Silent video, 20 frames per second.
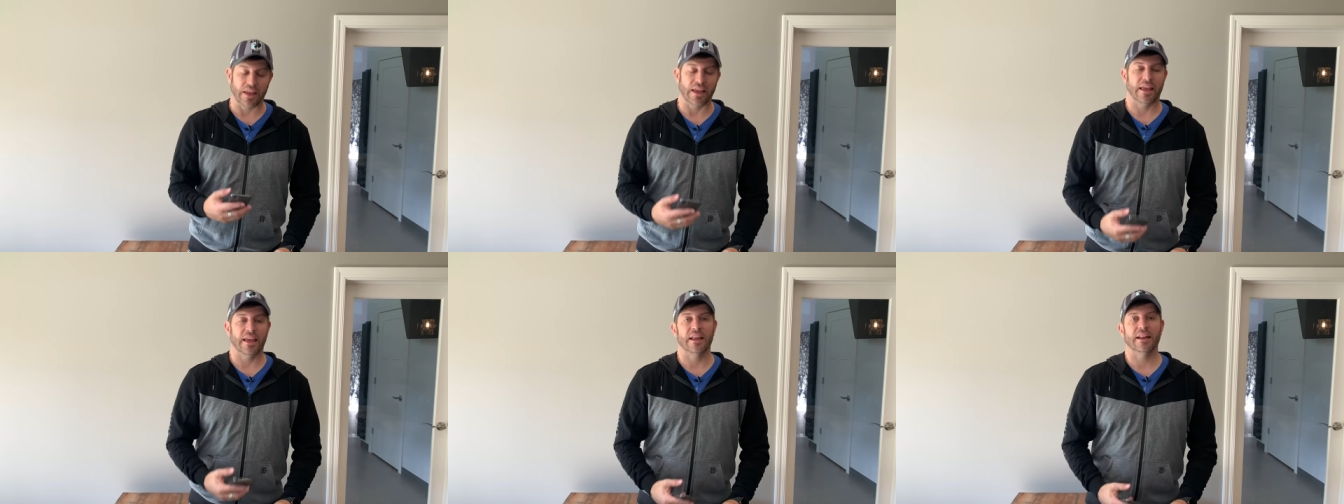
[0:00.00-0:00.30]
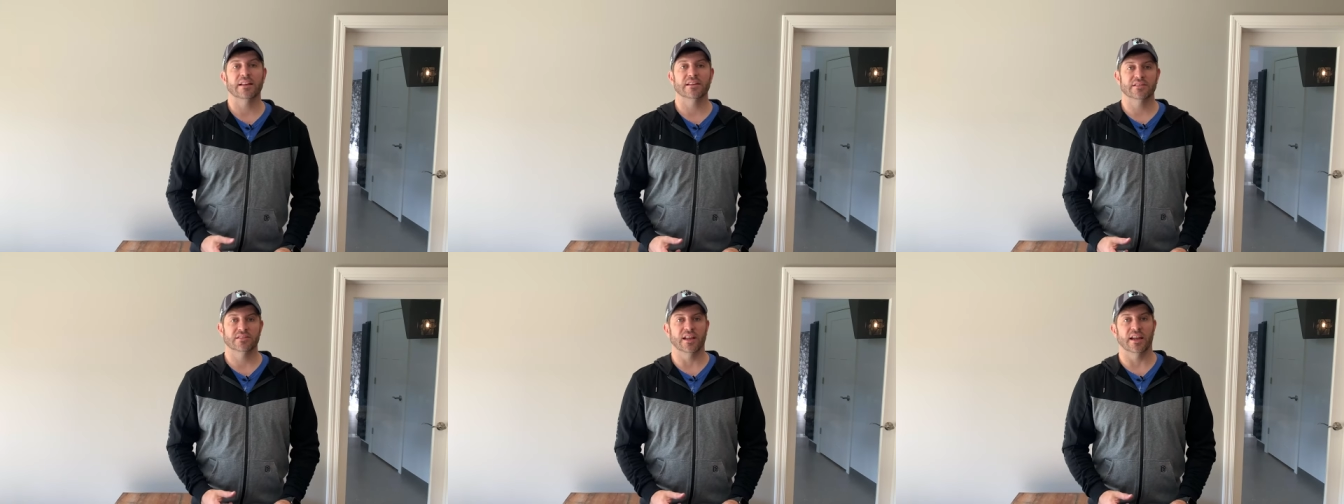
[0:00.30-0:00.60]

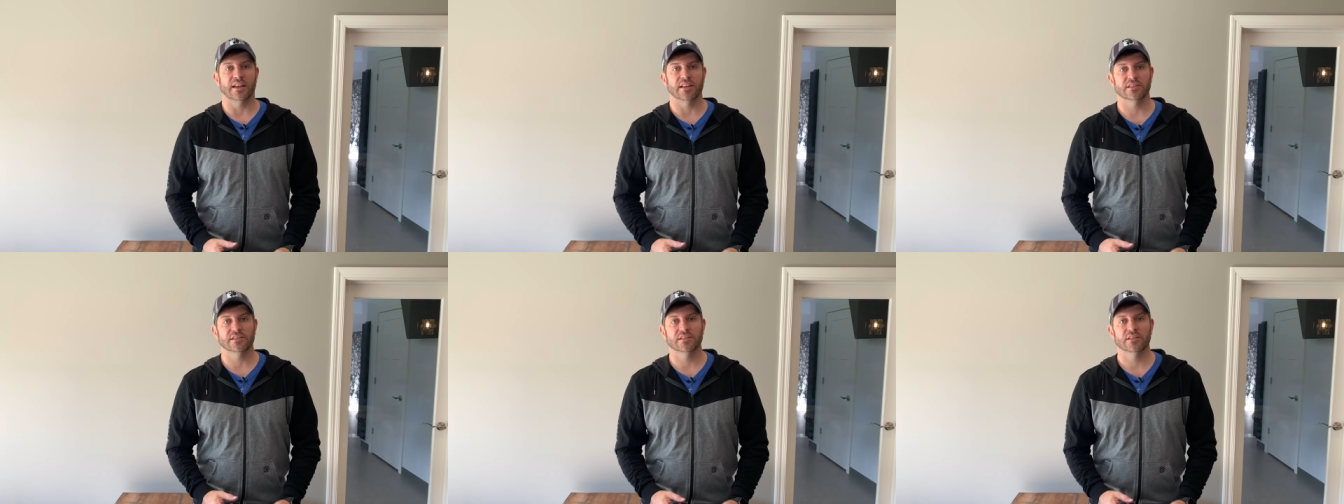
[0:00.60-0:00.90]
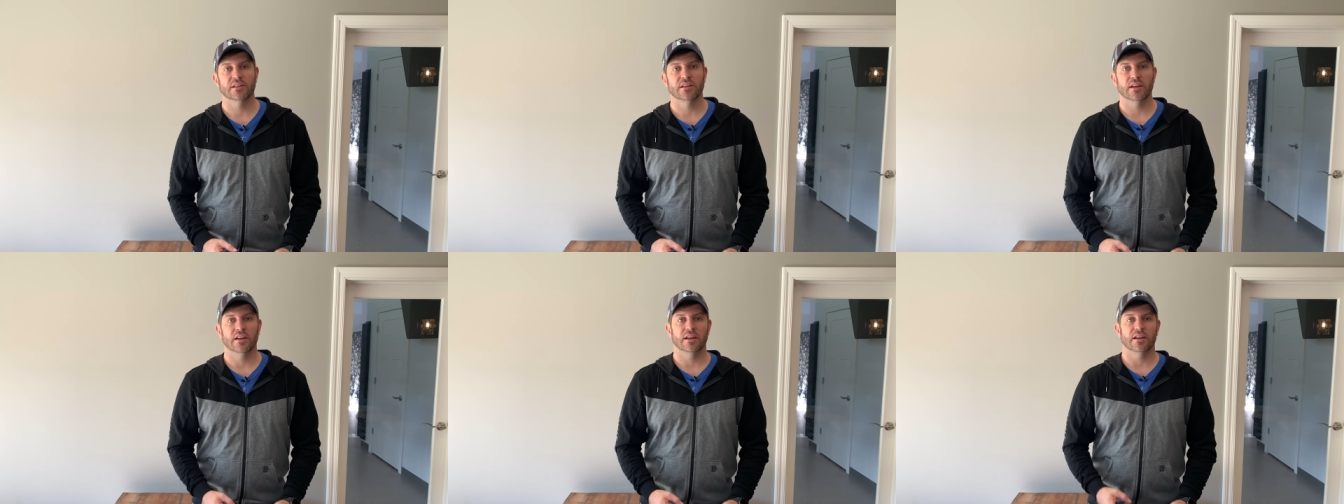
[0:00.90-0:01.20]
it is
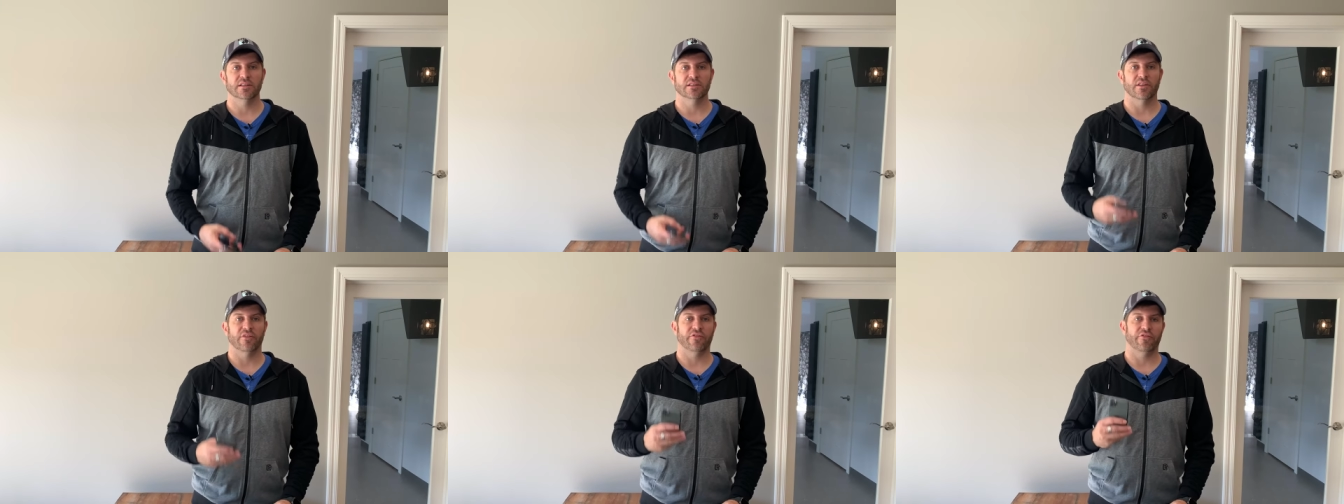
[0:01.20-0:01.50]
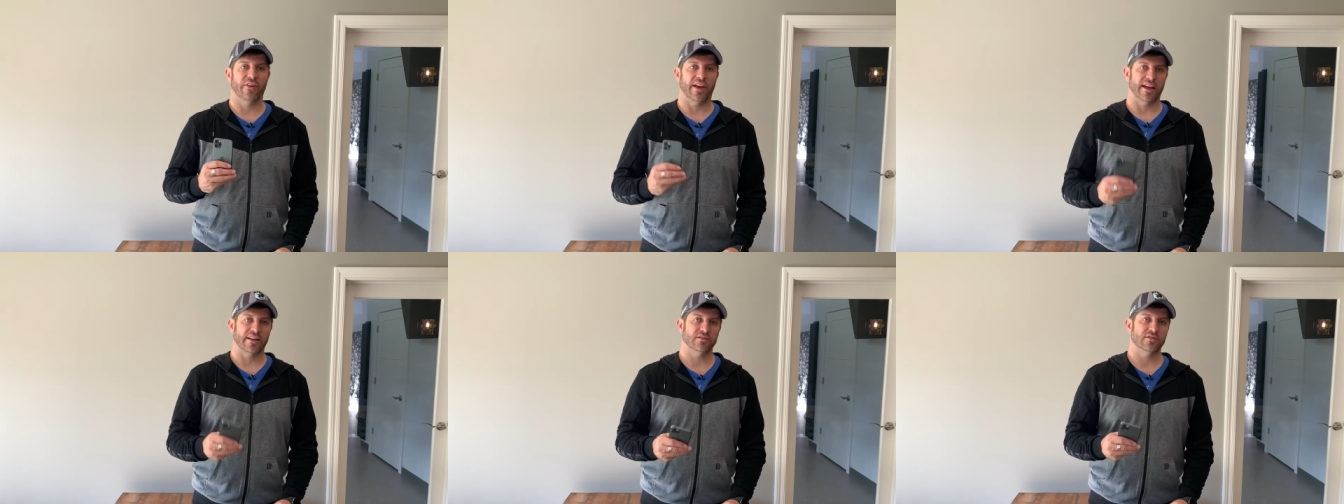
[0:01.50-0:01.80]
nice it is a
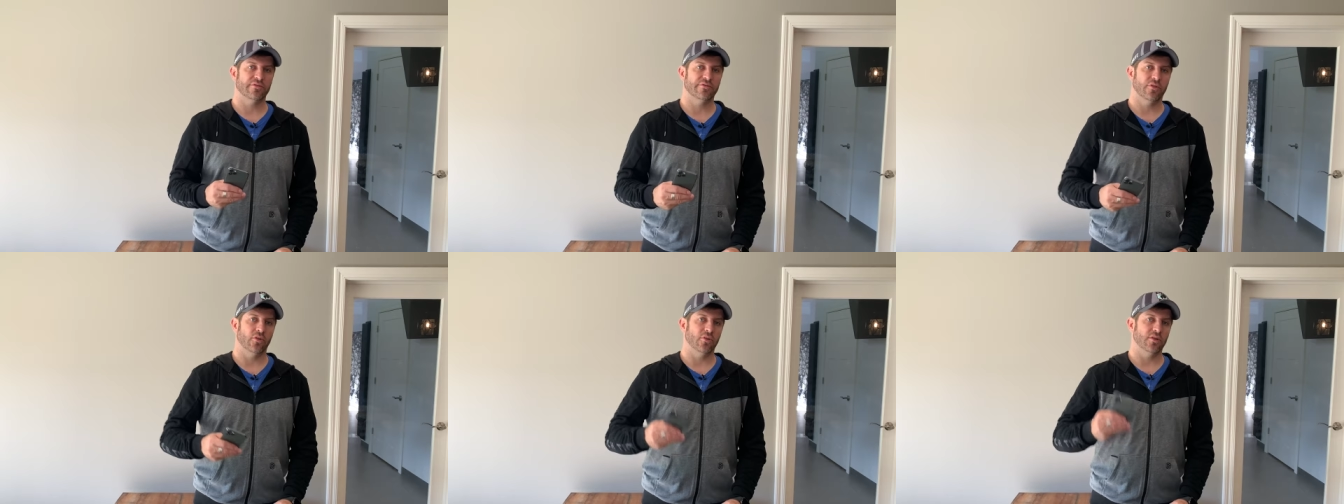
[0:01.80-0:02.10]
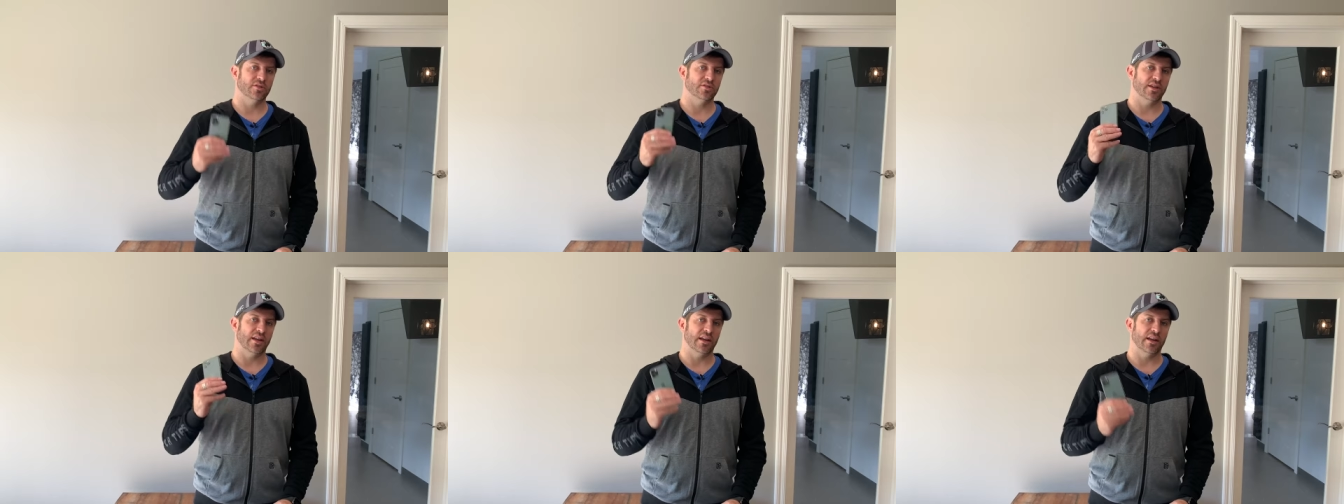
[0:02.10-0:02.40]
faster
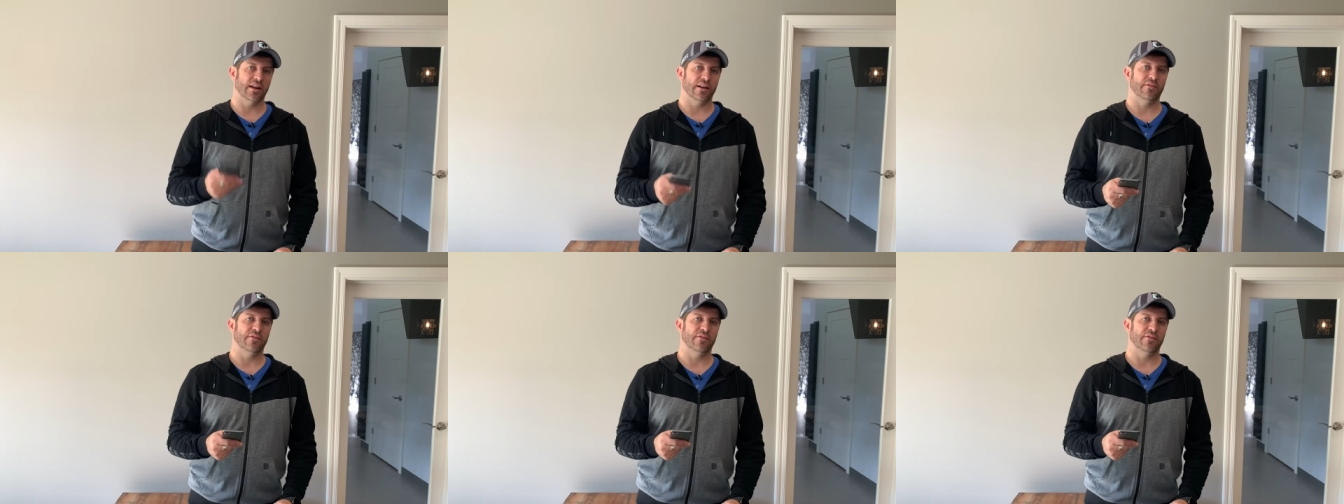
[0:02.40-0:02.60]
phone it's taking